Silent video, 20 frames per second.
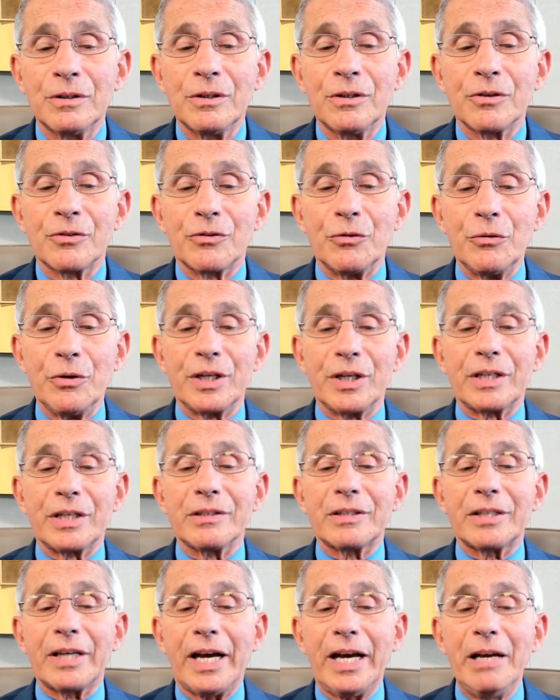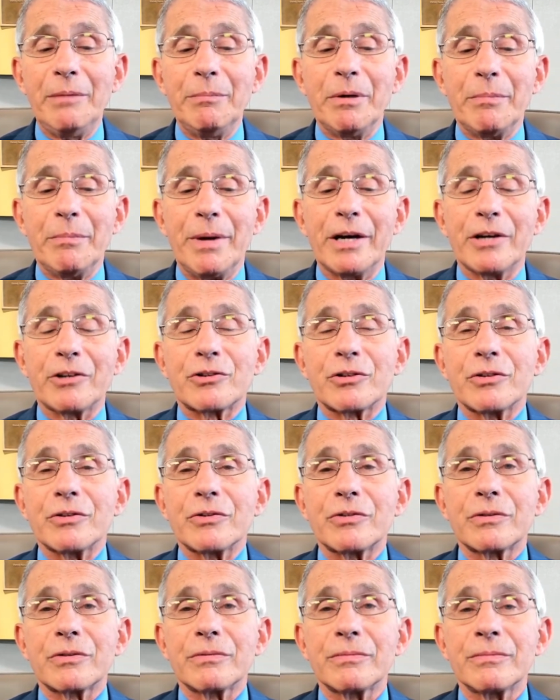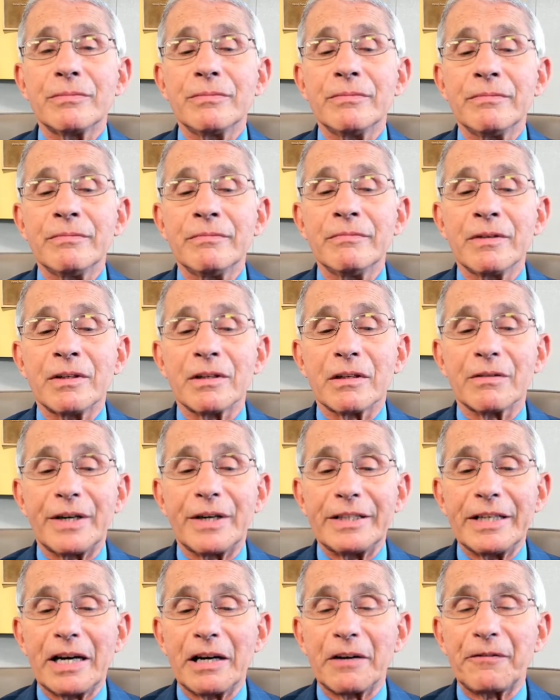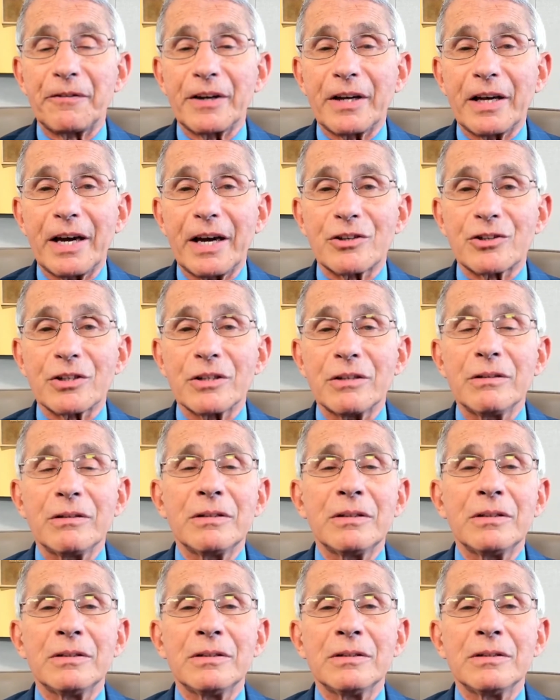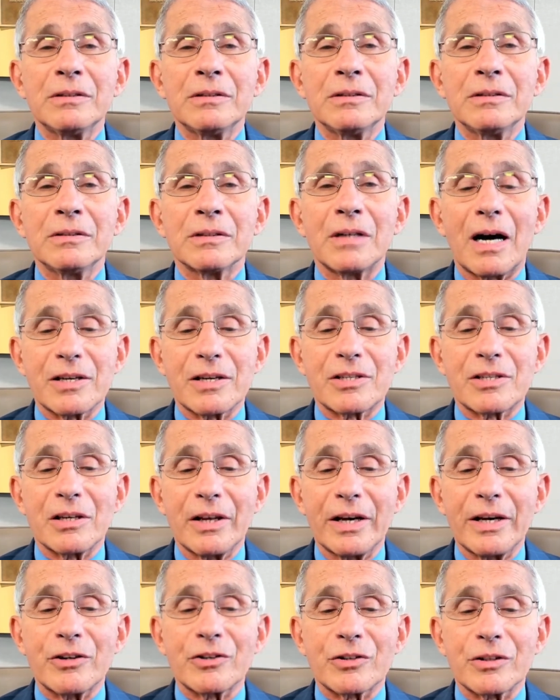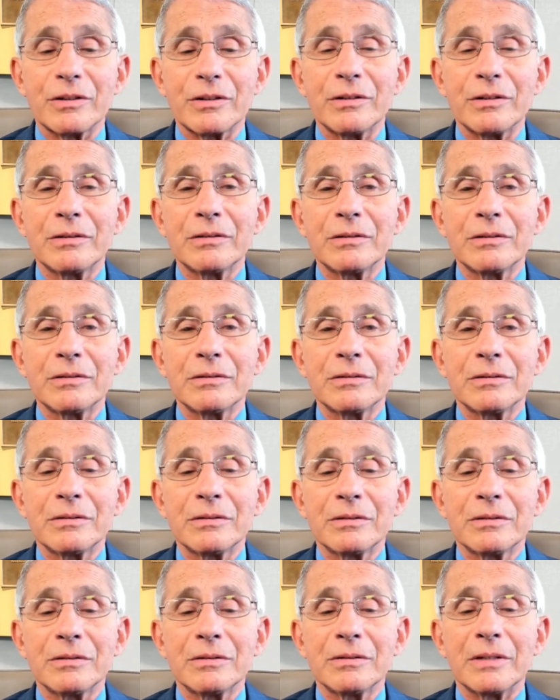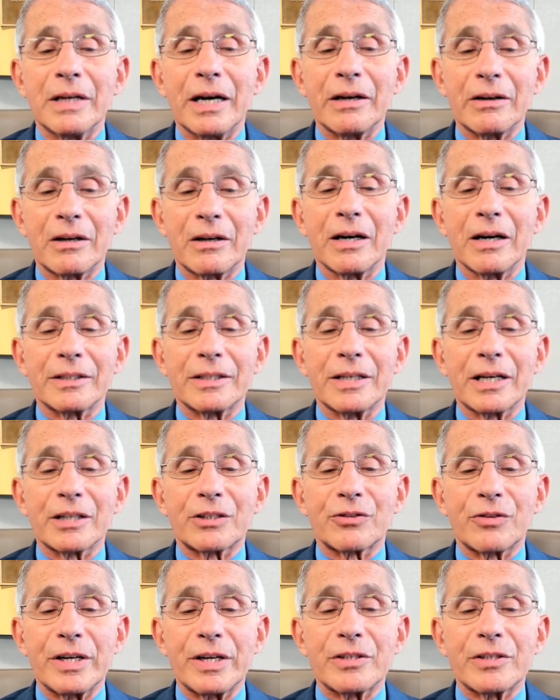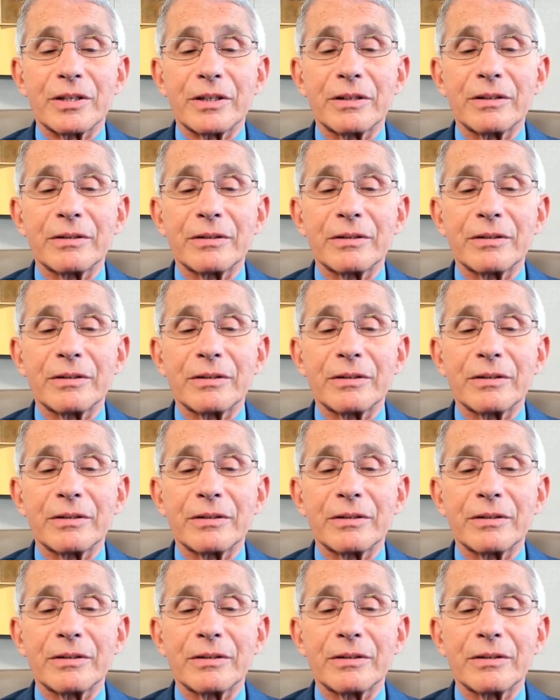through the containment measures of identification, isolation, and contact tracing.